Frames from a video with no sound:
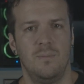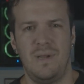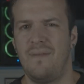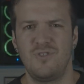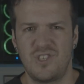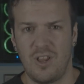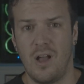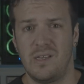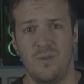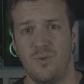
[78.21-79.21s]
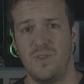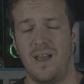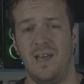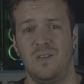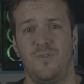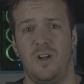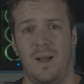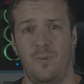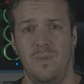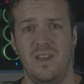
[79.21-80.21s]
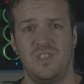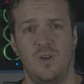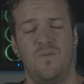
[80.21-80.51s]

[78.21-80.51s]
But after slogging through the island for a couple minutes,